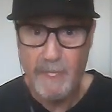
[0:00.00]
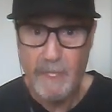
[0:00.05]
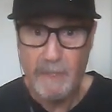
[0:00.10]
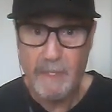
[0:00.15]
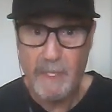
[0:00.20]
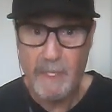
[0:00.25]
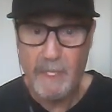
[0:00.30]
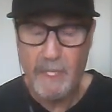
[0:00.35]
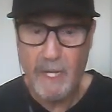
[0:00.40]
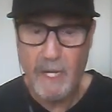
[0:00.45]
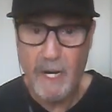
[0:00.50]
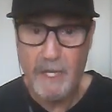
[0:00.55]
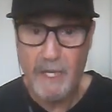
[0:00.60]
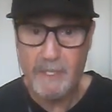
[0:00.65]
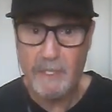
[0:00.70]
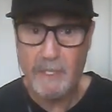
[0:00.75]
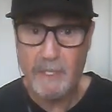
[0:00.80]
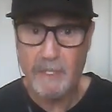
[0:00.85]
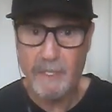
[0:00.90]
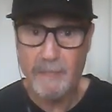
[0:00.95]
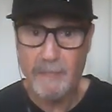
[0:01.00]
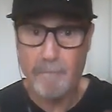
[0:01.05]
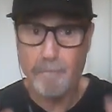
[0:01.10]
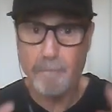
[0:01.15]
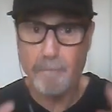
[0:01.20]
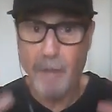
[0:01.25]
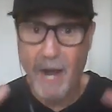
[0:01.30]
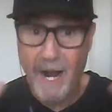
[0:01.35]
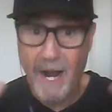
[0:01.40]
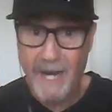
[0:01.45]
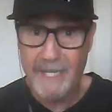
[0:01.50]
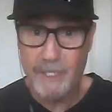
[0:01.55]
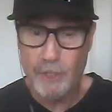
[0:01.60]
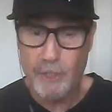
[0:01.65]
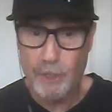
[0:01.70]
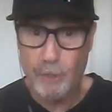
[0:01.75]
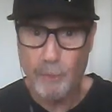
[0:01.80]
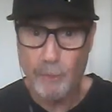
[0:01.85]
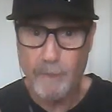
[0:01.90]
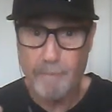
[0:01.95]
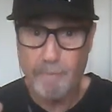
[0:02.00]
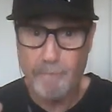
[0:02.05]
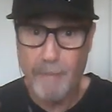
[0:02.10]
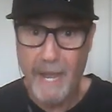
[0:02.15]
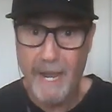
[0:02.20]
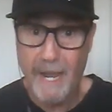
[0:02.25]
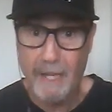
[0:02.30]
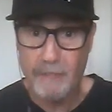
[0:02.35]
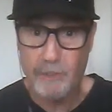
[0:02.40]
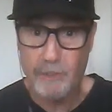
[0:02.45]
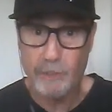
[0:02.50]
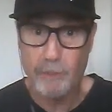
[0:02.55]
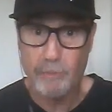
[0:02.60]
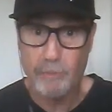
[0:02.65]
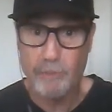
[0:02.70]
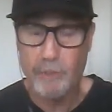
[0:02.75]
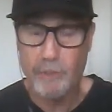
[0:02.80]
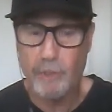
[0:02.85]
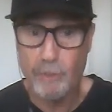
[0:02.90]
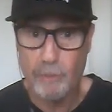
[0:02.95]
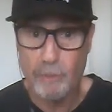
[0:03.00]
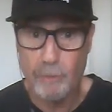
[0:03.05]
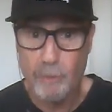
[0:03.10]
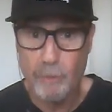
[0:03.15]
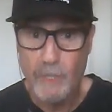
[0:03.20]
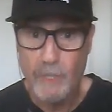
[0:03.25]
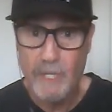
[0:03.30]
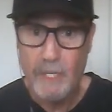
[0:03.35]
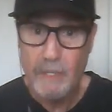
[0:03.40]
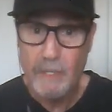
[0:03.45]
that constantly binds you and bound you to